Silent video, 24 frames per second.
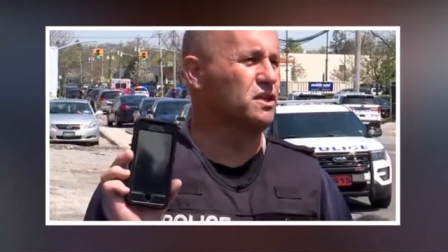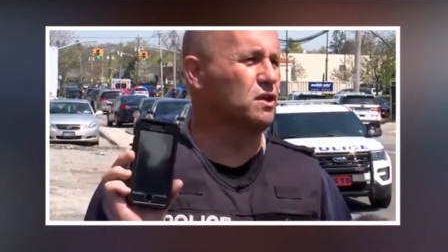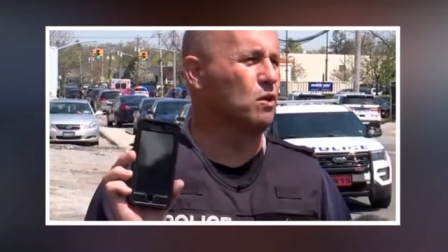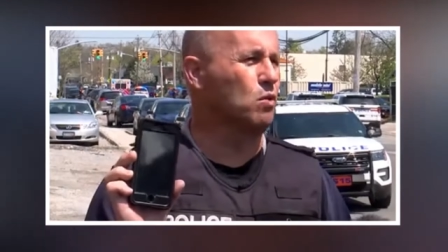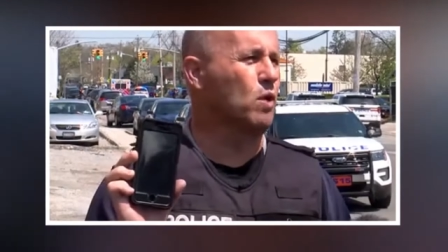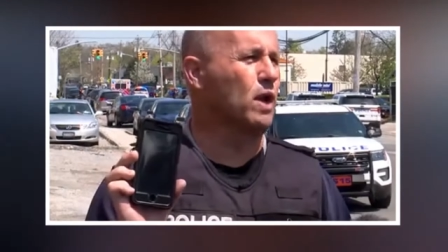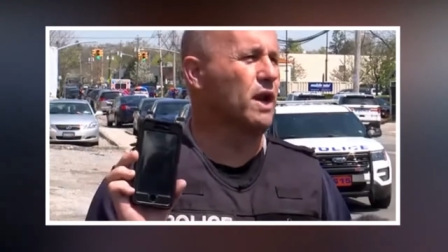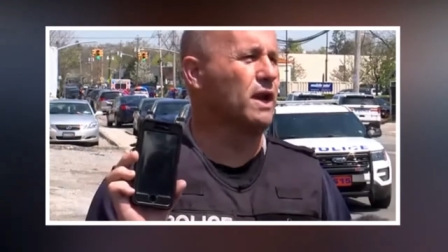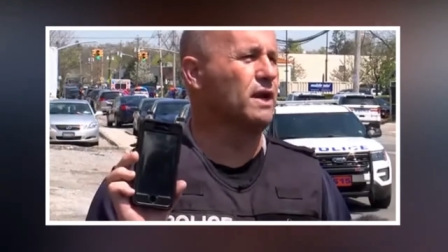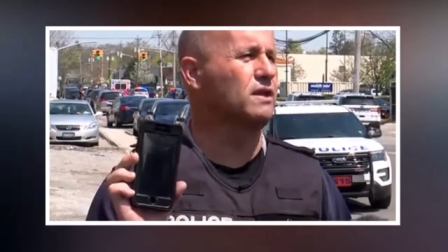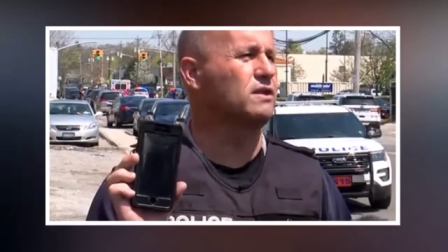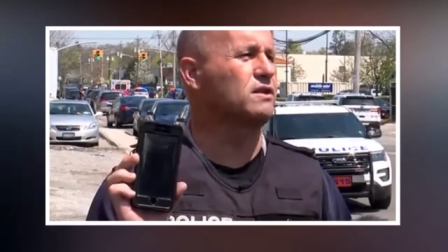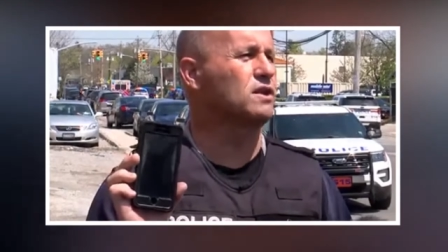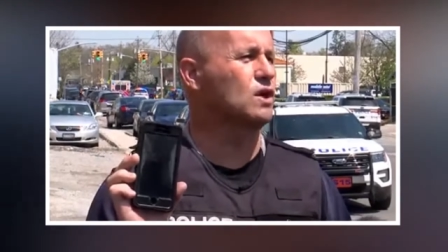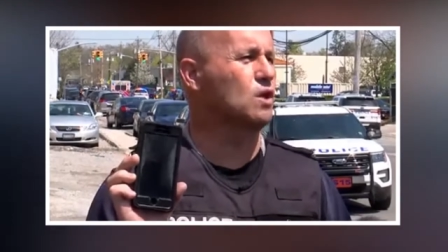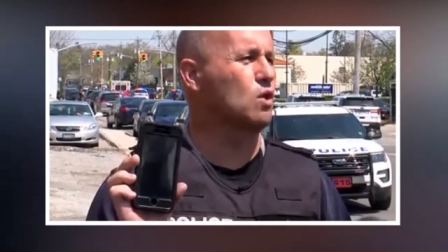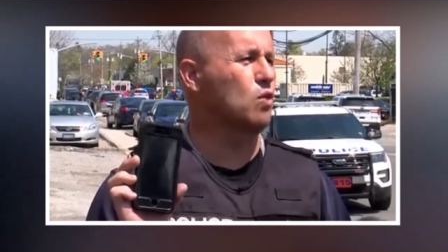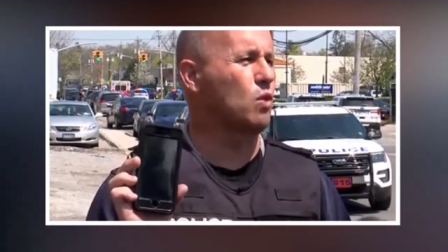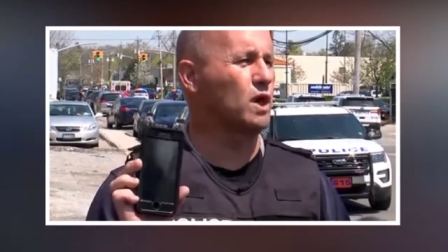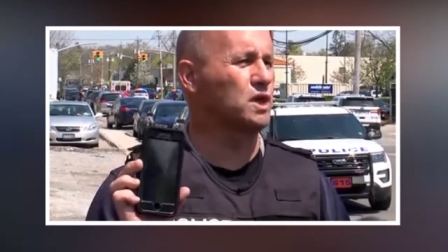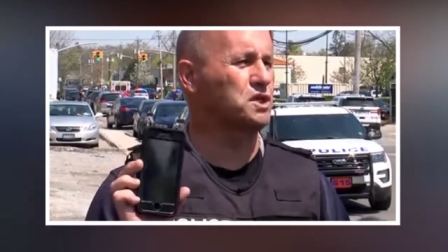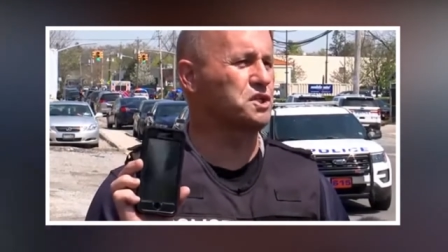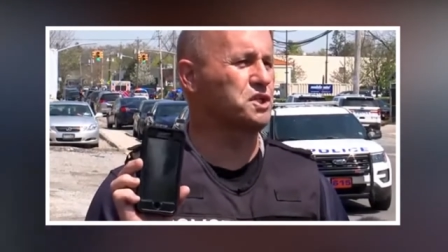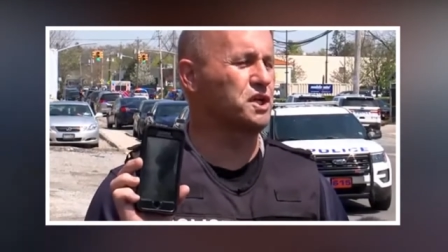DeWitt to
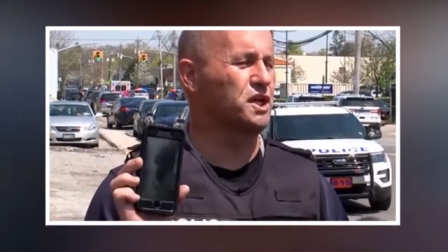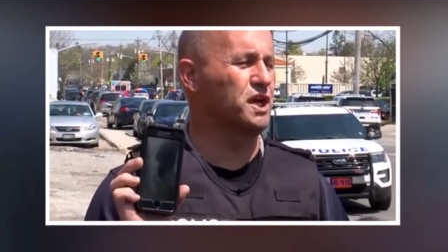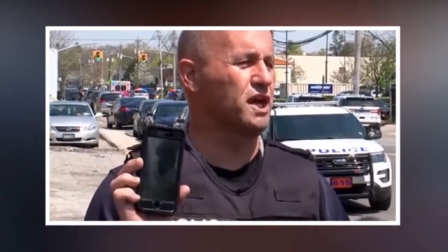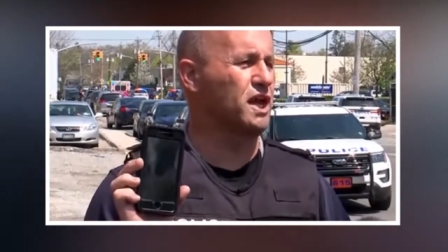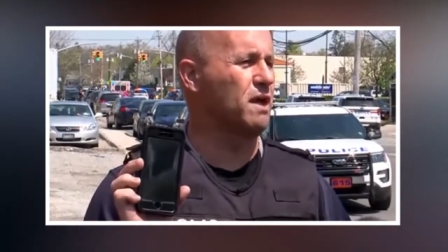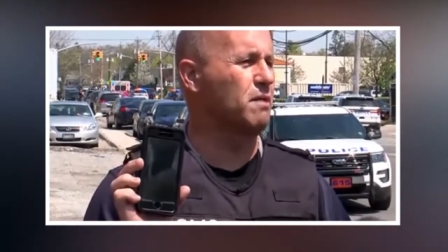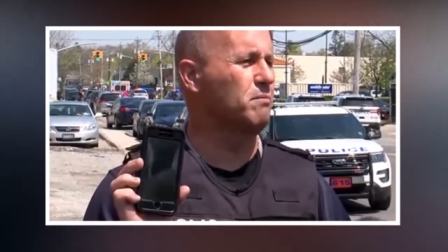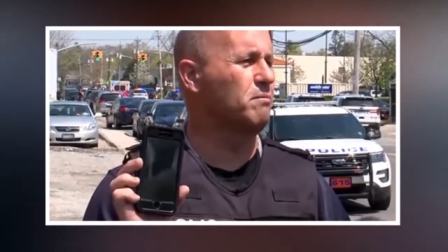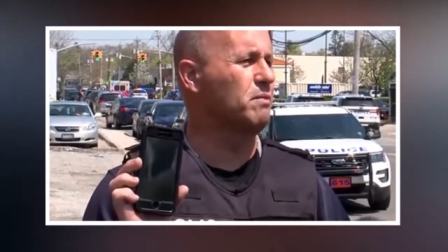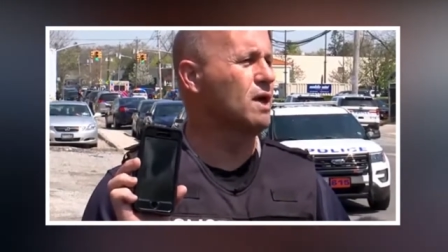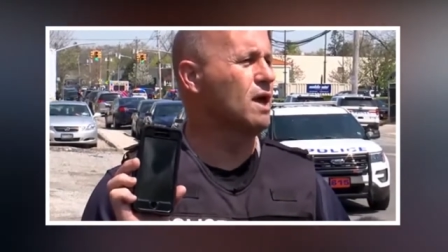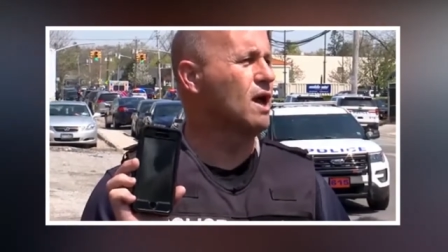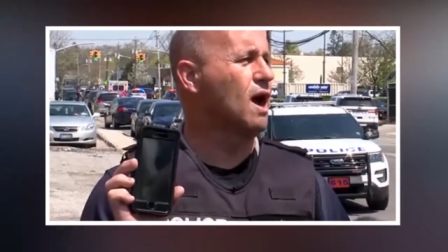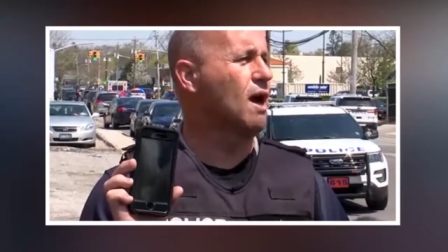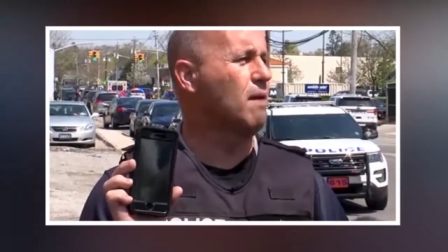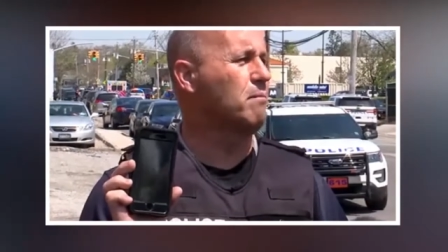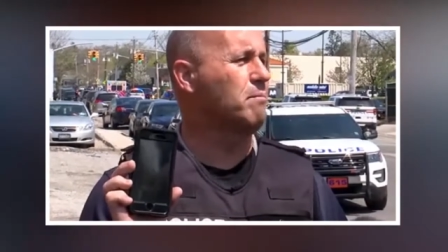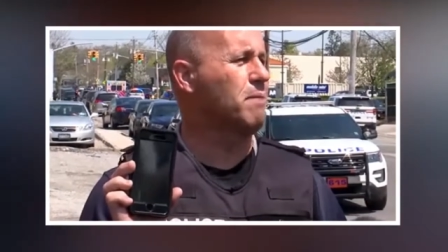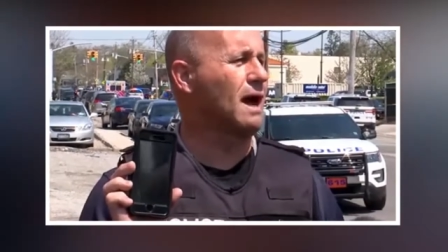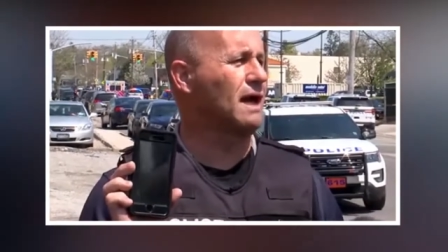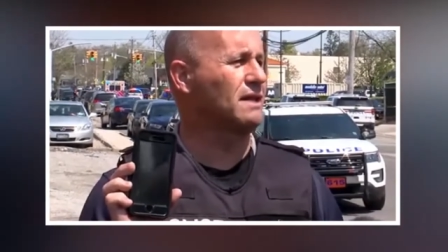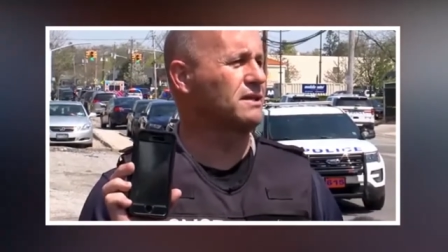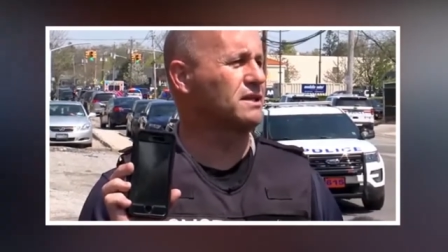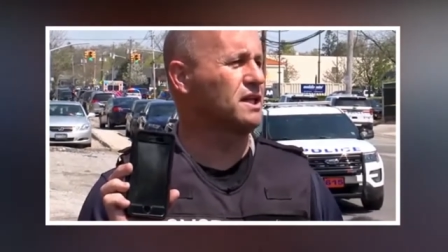question him
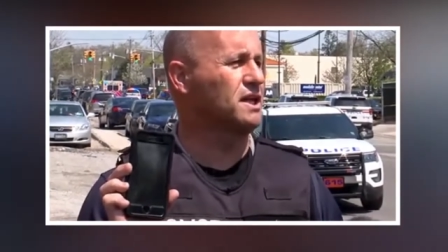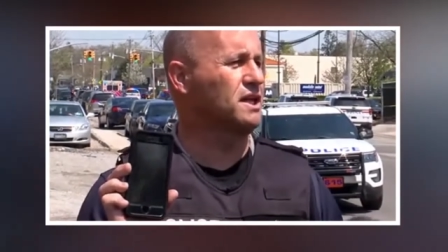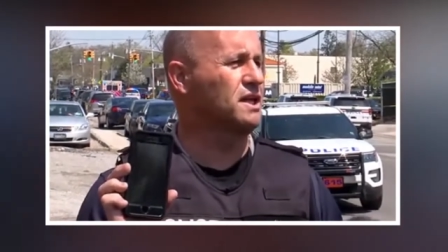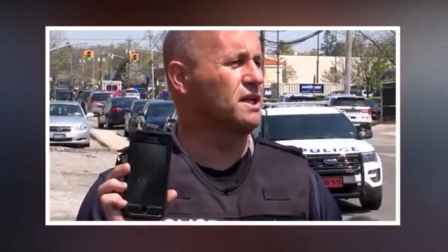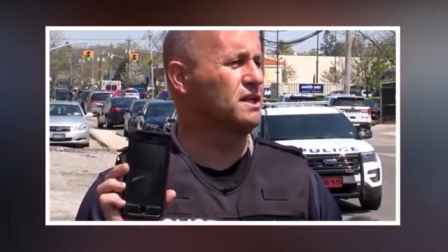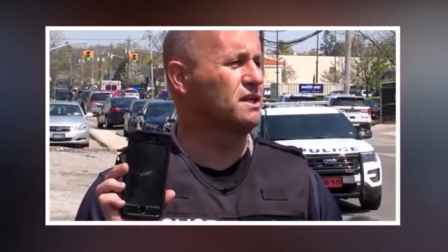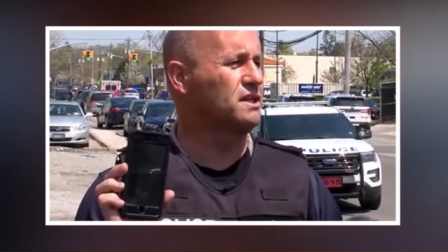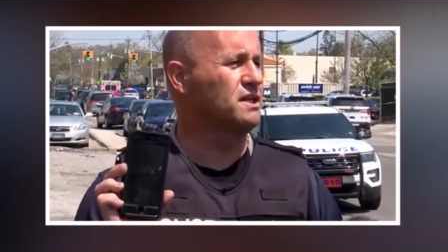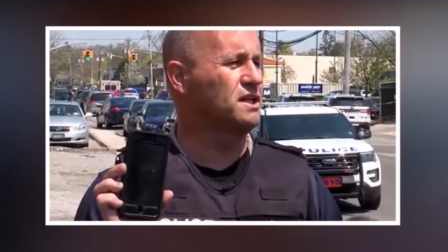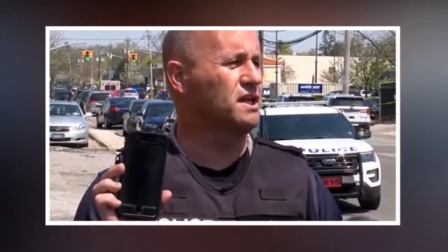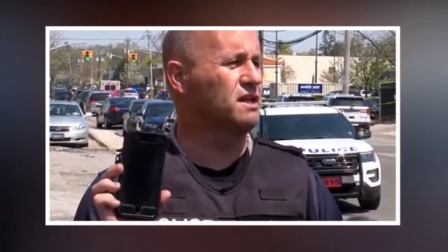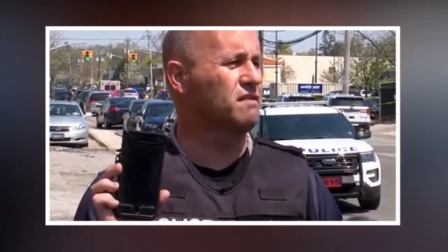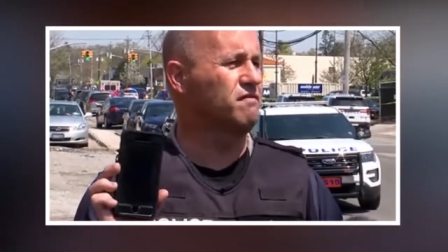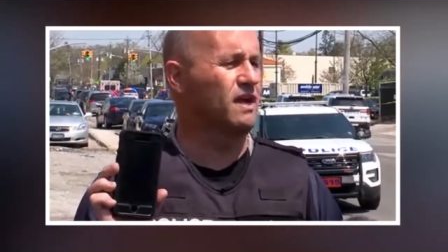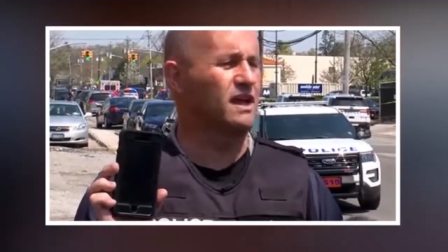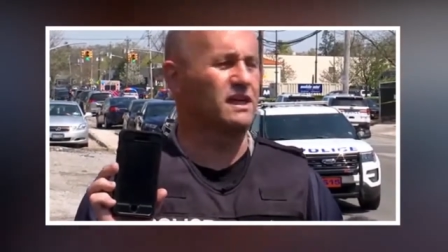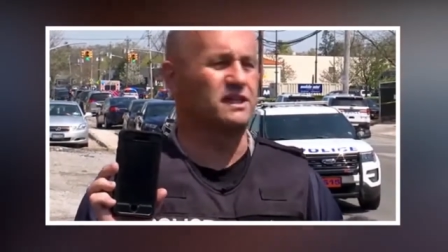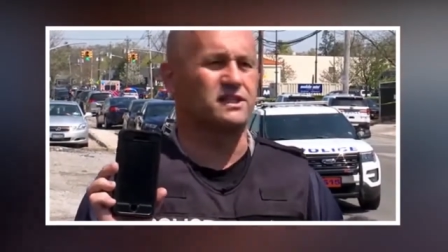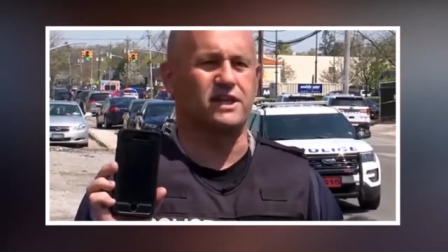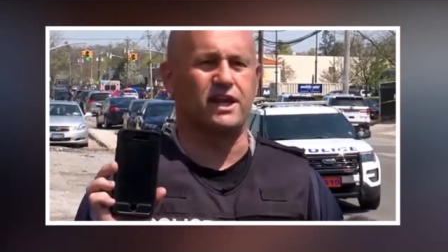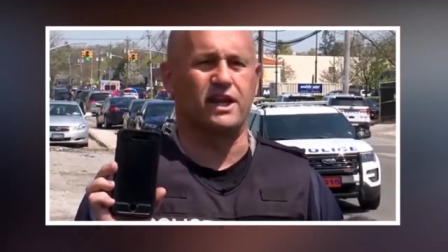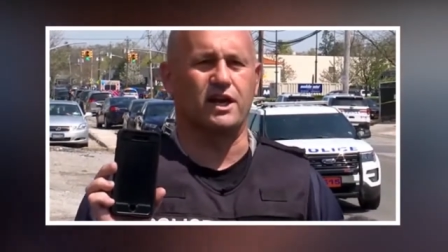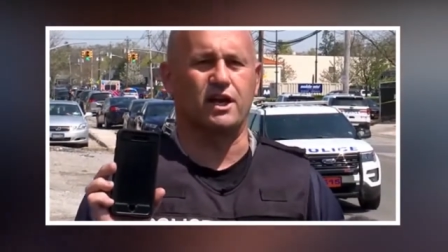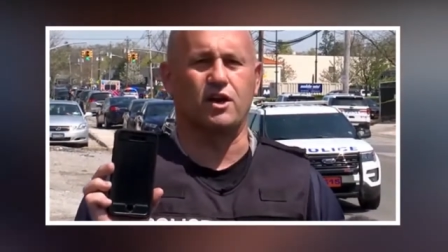about the, the
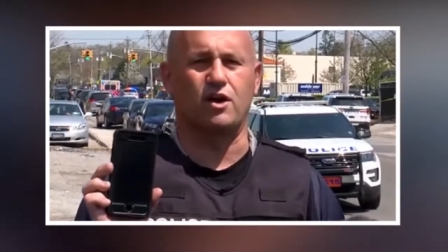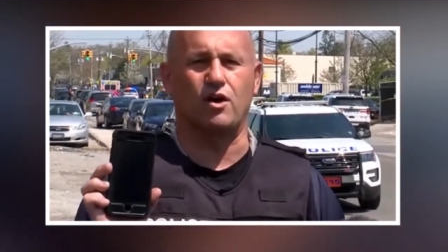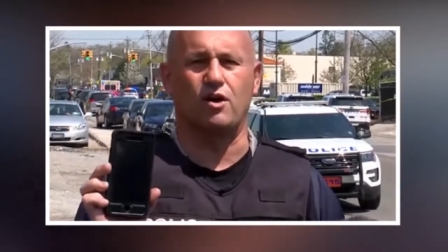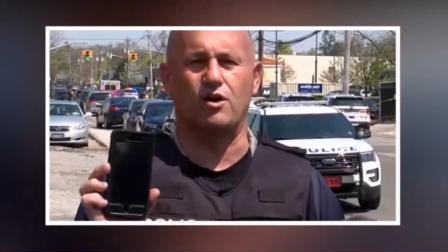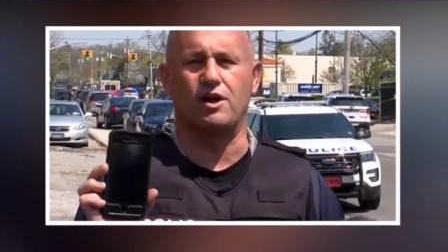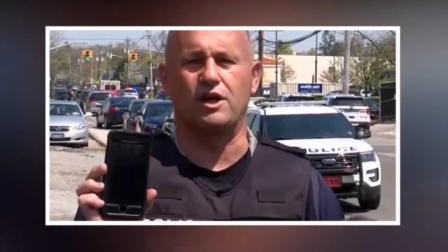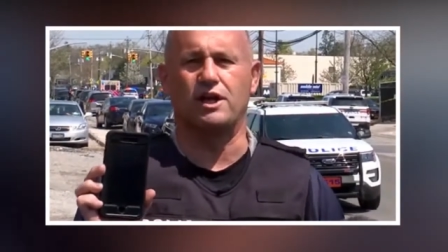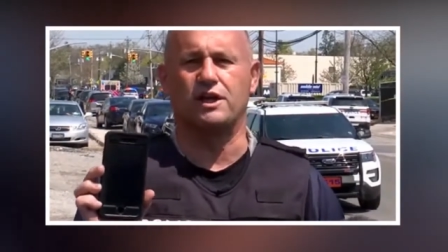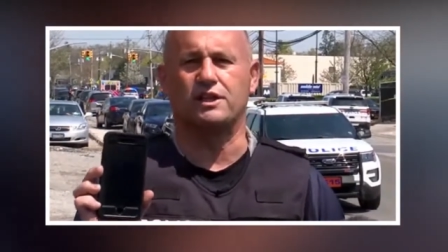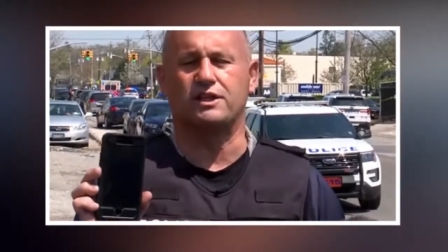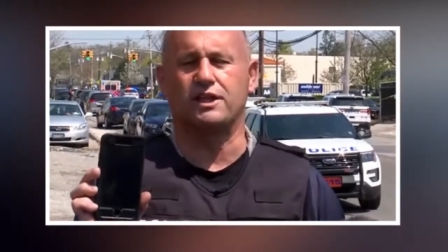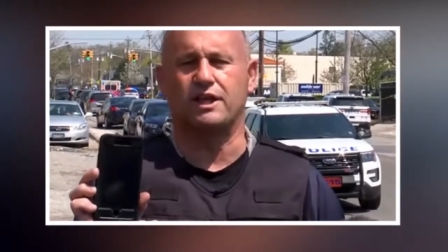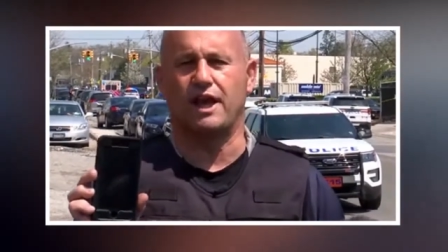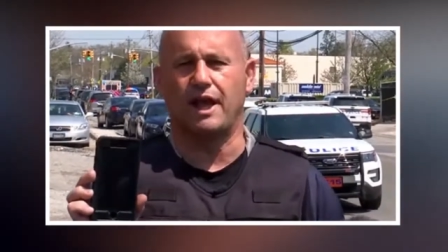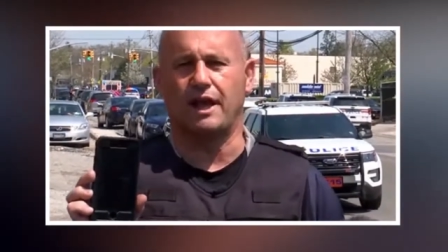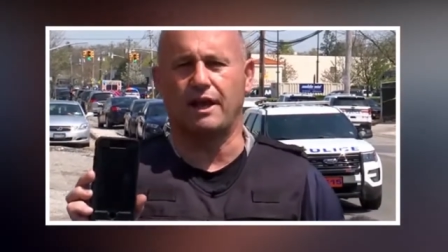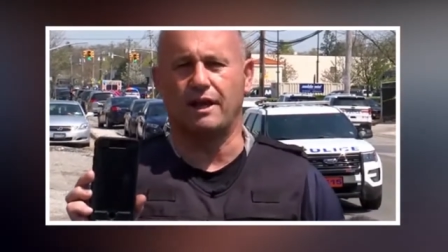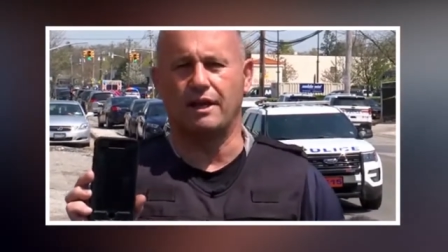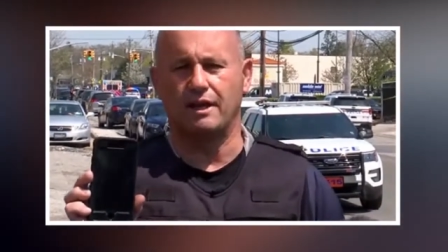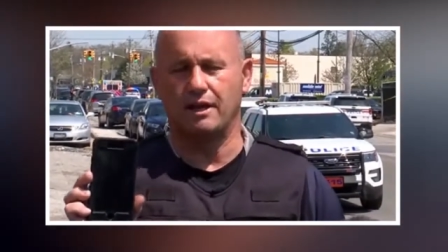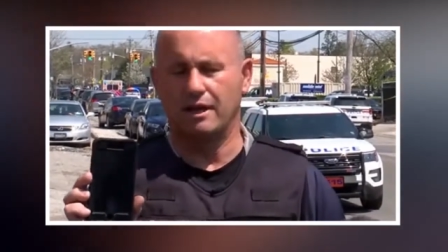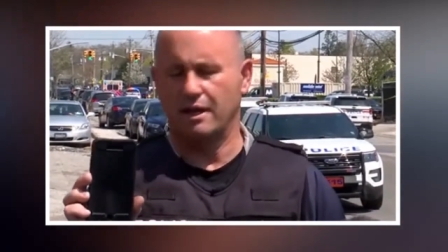events that occurred here today.